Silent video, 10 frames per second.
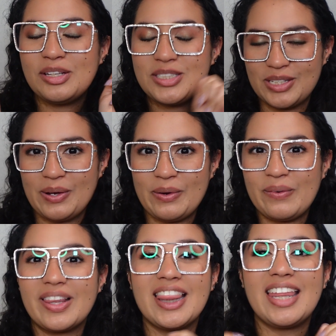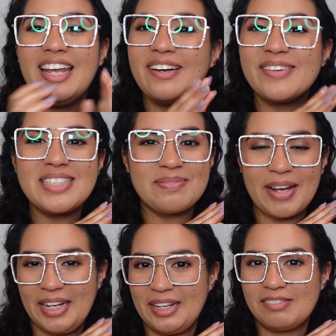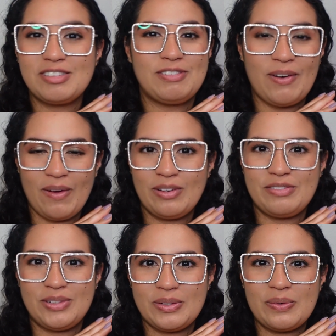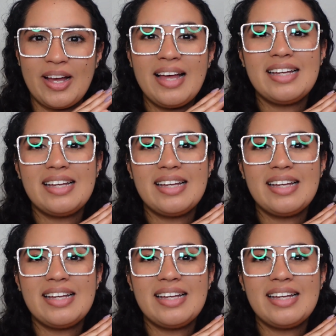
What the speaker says: So here is my gift for all of you.